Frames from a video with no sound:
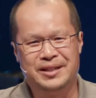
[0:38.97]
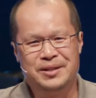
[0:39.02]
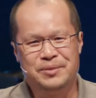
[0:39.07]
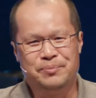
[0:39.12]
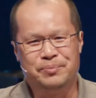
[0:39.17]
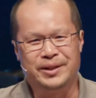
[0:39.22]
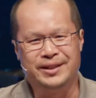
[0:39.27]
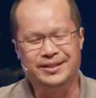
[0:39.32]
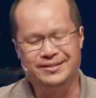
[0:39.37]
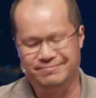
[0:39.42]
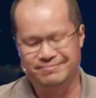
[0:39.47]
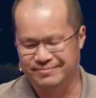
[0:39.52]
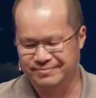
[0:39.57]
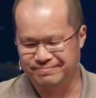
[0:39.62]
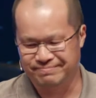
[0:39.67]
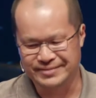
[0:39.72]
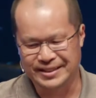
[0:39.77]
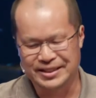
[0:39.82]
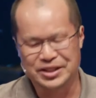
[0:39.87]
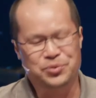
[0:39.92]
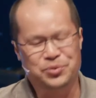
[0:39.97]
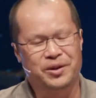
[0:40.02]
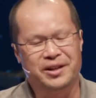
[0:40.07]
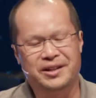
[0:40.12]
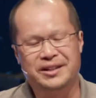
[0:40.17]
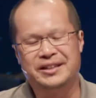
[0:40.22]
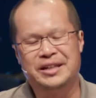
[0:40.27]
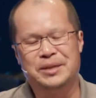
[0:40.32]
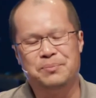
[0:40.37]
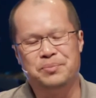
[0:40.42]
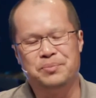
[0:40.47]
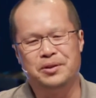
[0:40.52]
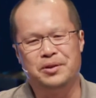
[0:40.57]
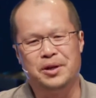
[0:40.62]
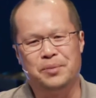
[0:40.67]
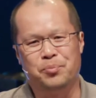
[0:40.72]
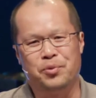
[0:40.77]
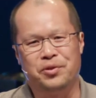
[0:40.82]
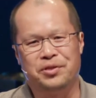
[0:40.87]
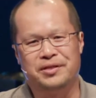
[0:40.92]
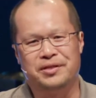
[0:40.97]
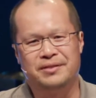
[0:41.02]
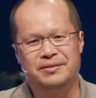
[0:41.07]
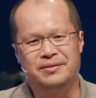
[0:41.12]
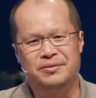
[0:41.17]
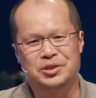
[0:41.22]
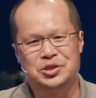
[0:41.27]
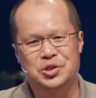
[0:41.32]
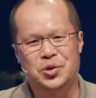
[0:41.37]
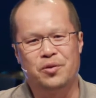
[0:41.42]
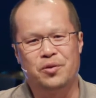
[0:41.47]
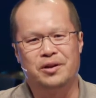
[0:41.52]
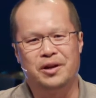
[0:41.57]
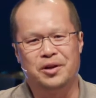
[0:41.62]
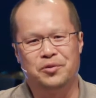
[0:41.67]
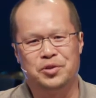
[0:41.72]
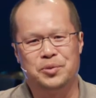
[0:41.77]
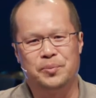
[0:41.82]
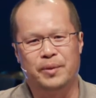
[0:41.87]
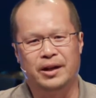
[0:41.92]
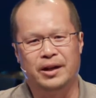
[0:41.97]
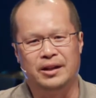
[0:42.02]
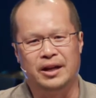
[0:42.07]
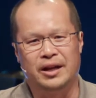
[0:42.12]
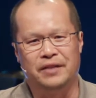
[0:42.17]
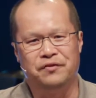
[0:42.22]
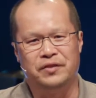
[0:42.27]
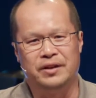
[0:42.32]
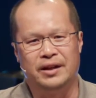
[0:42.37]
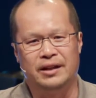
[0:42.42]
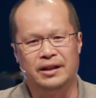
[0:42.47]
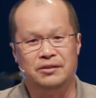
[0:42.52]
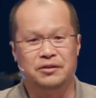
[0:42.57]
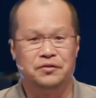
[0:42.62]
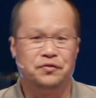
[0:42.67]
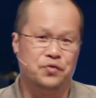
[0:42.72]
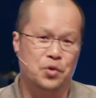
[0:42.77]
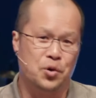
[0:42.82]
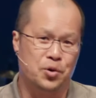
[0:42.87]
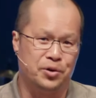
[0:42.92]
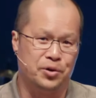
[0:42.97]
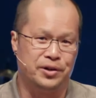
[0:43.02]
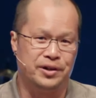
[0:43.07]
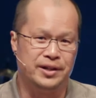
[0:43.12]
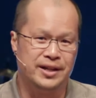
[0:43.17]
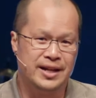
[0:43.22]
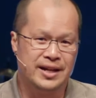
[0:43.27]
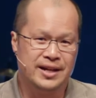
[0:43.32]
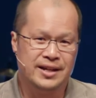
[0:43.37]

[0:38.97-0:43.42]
But I just wanted to keep you up with what's going on with my life, and I look forward